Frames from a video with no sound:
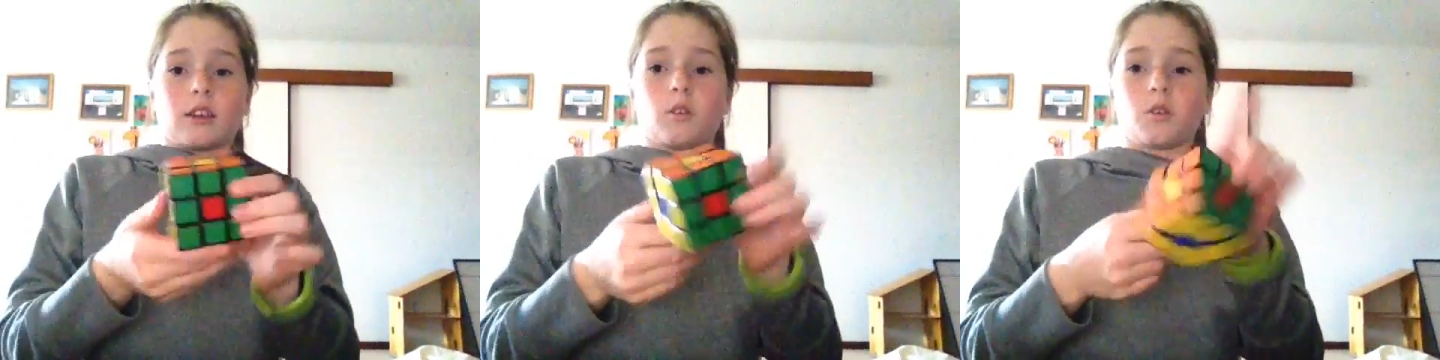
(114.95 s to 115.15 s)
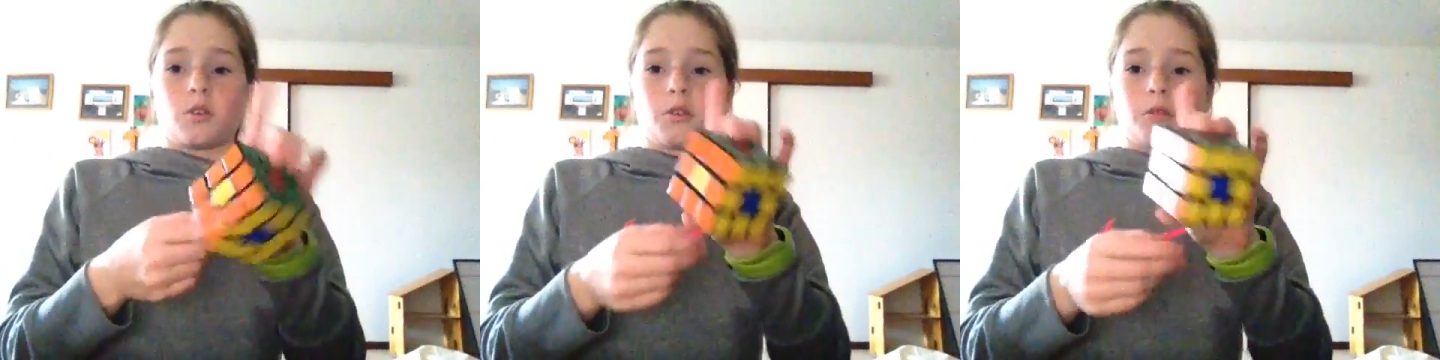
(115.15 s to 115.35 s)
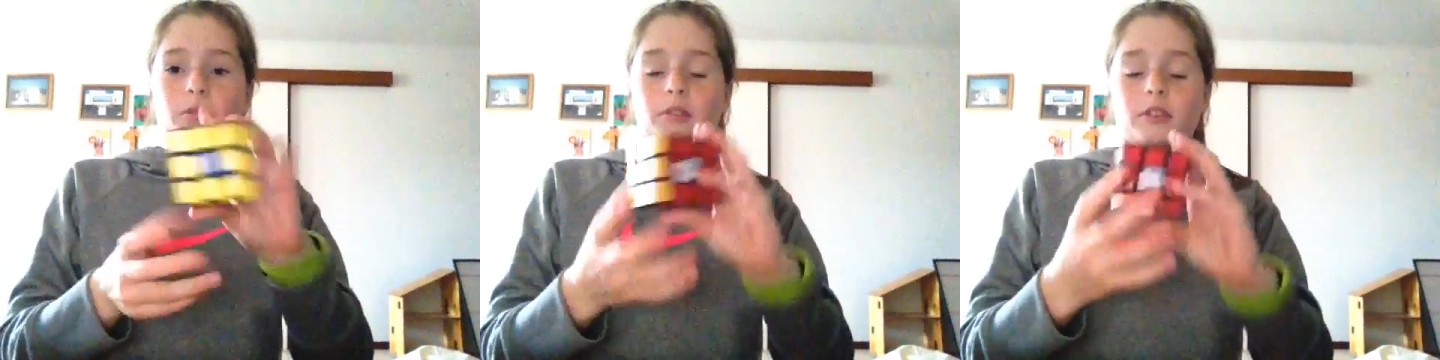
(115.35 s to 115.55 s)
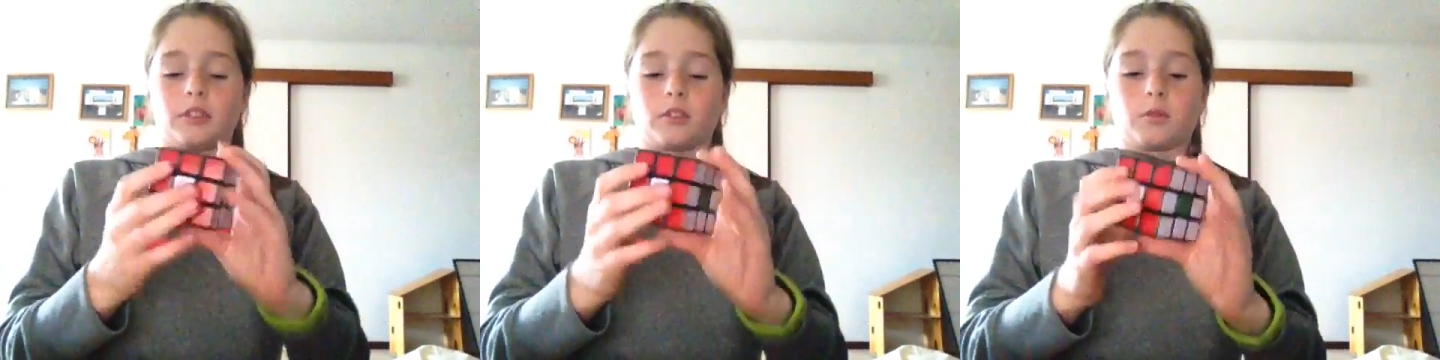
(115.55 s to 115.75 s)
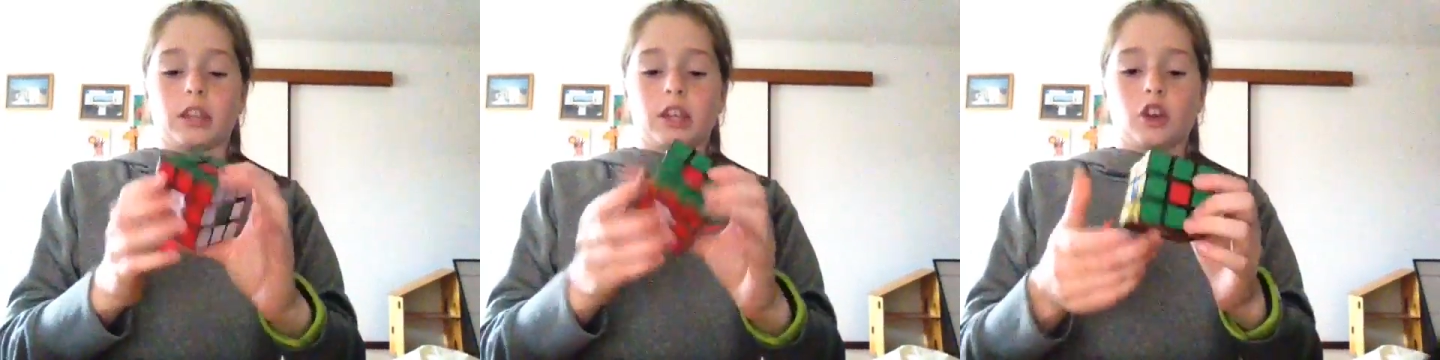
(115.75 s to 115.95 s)

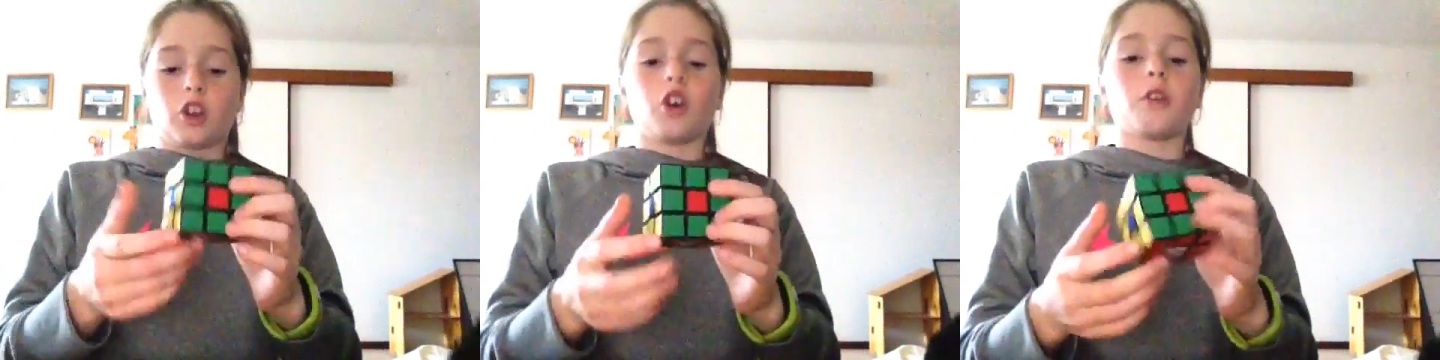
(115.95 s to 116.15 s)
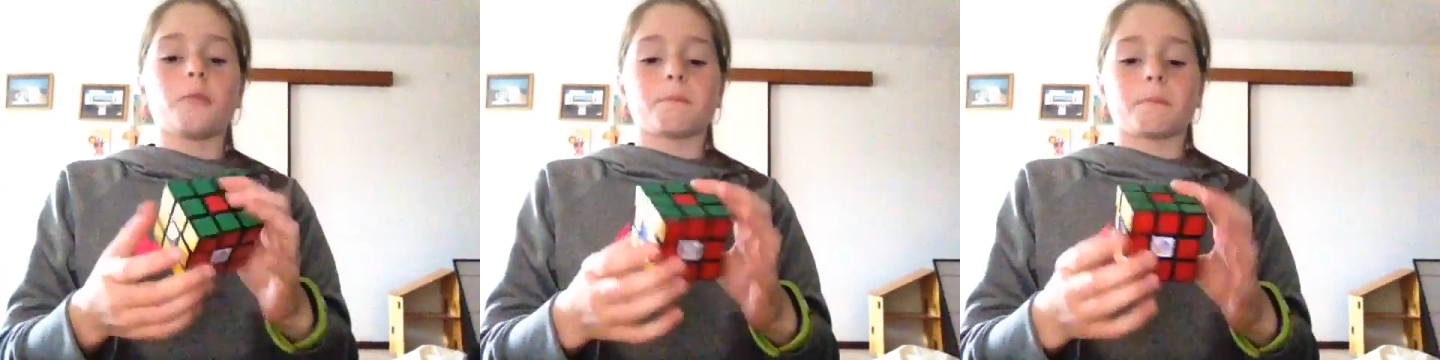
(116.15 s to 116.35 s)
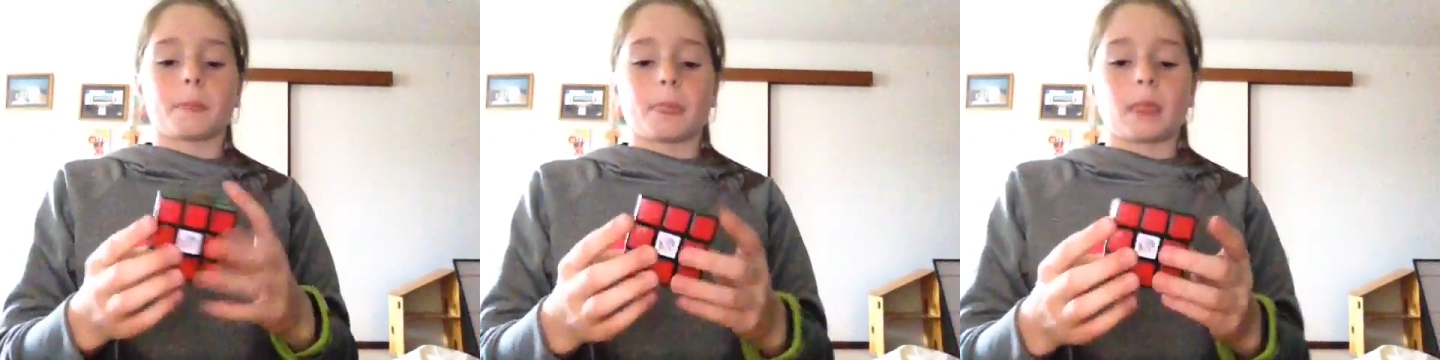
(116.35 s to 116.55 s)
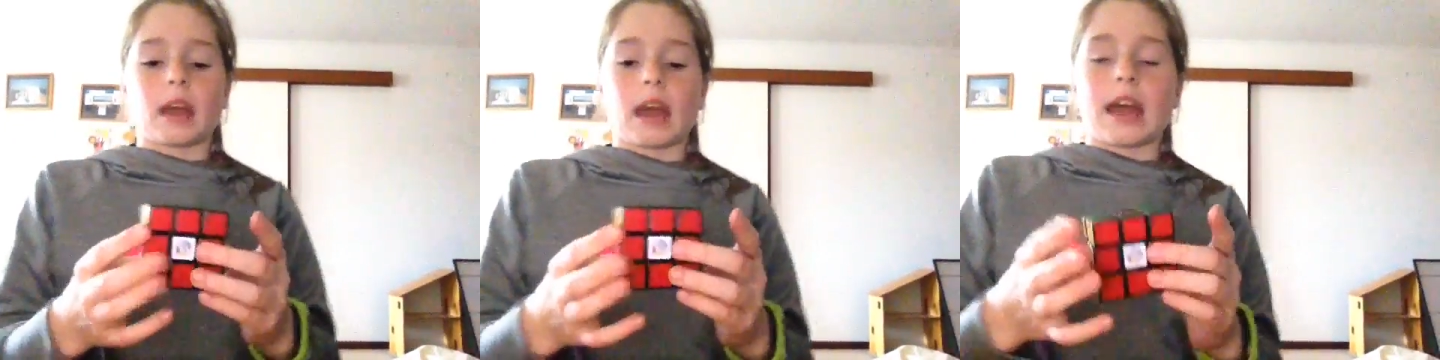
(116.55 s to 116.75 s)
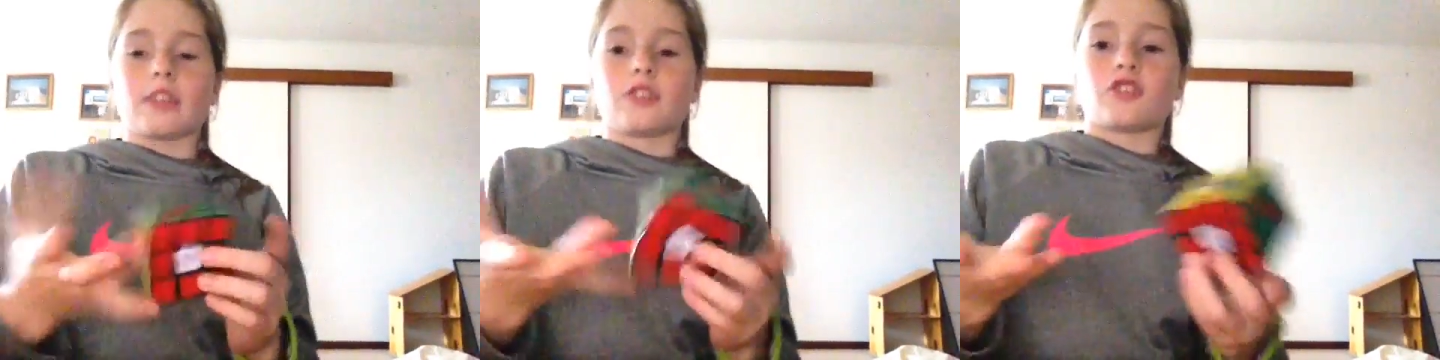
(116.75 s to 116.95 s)
It's really cool.
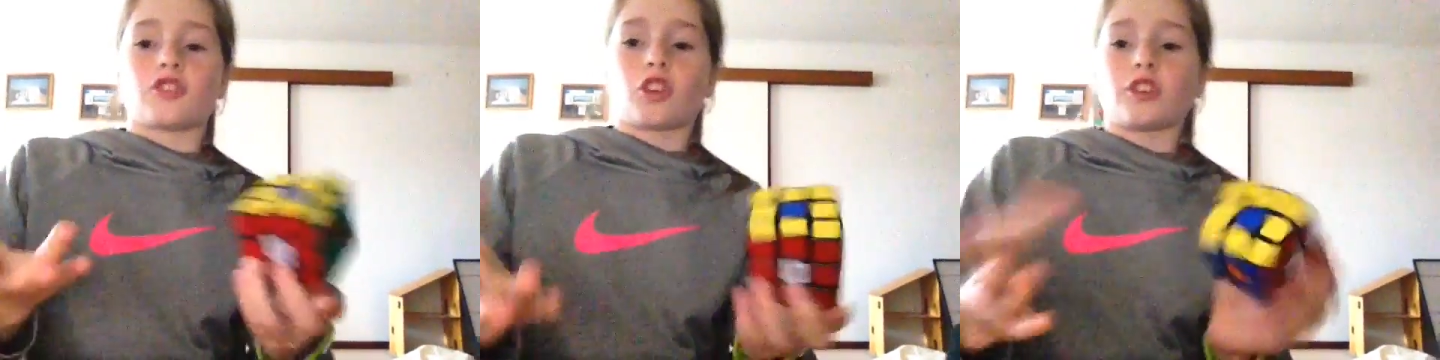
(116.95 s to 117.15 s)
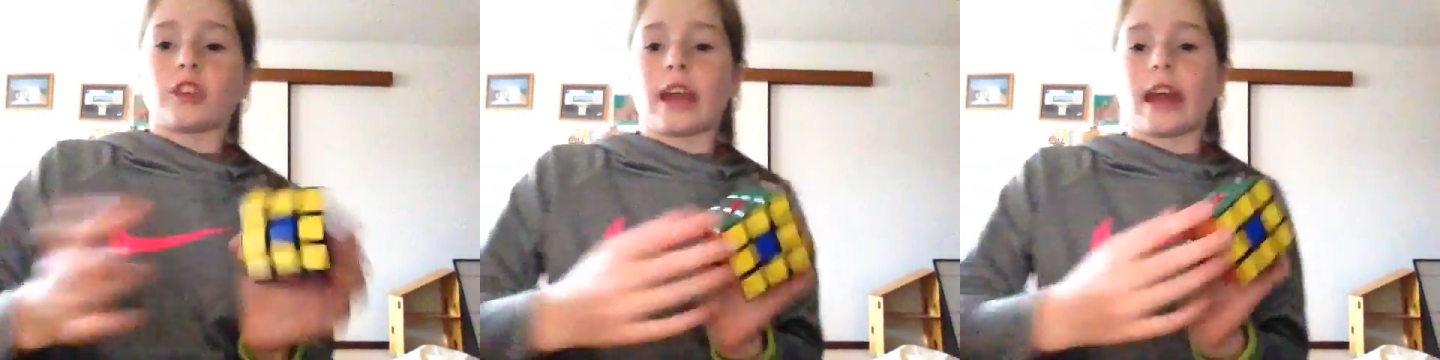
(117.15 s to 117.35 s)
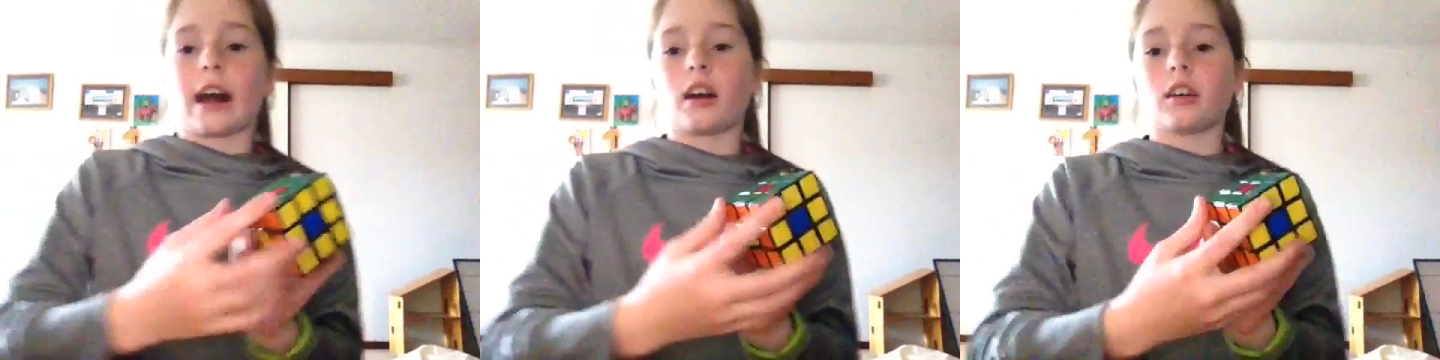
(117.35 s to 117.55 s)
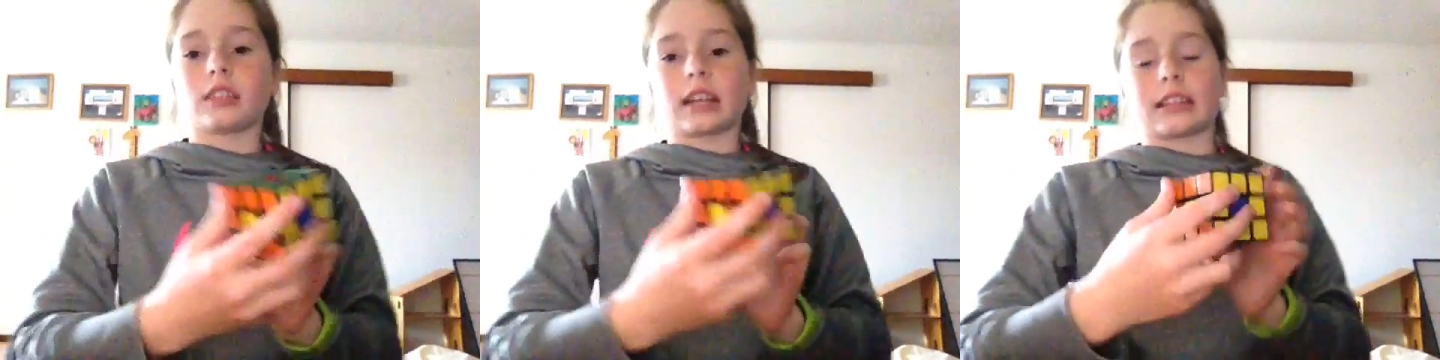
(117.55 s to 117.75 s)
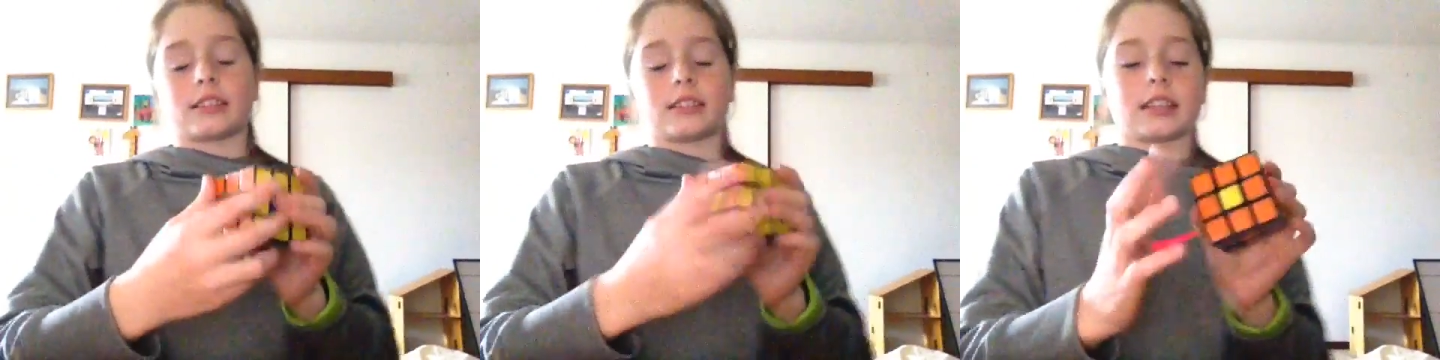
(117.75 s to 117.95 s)
And so now
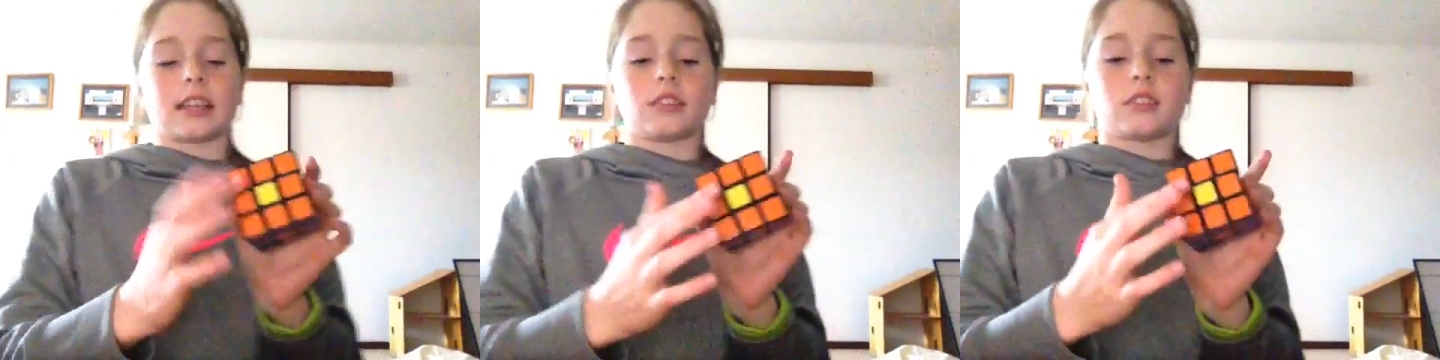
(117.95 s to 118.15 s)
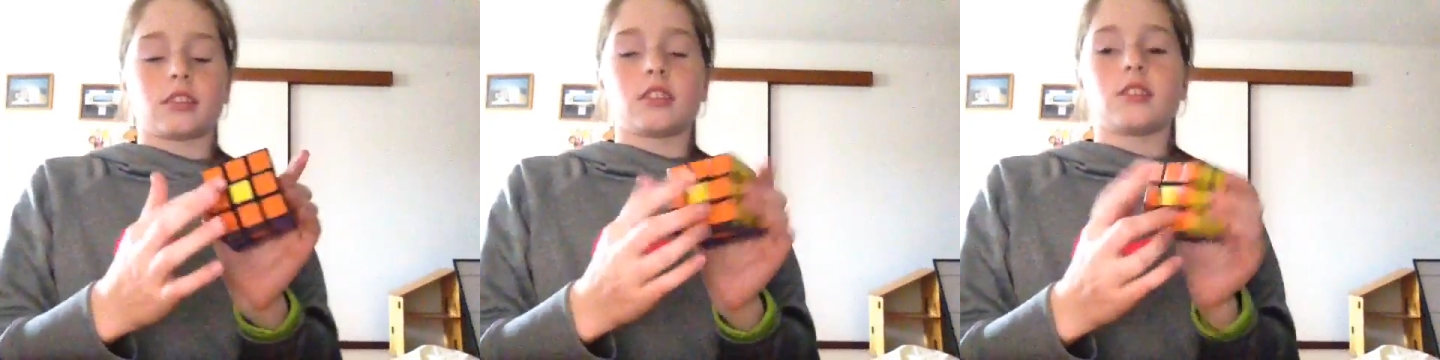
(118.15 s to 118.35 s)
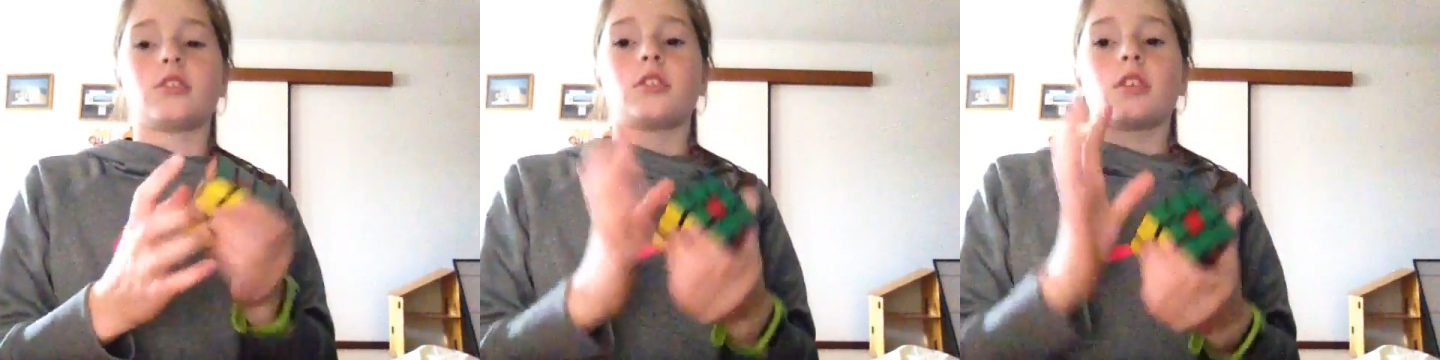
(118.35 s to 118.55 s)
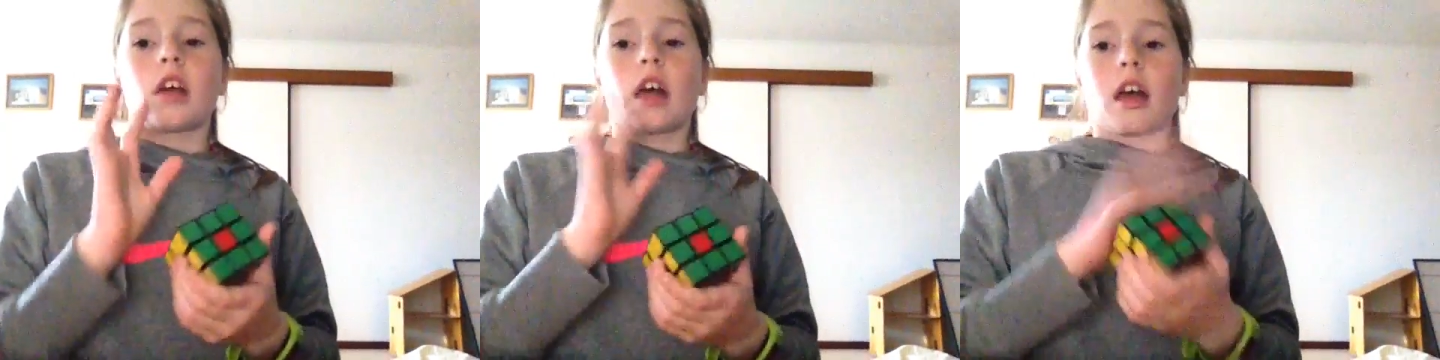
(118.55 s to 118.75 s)
that's centers.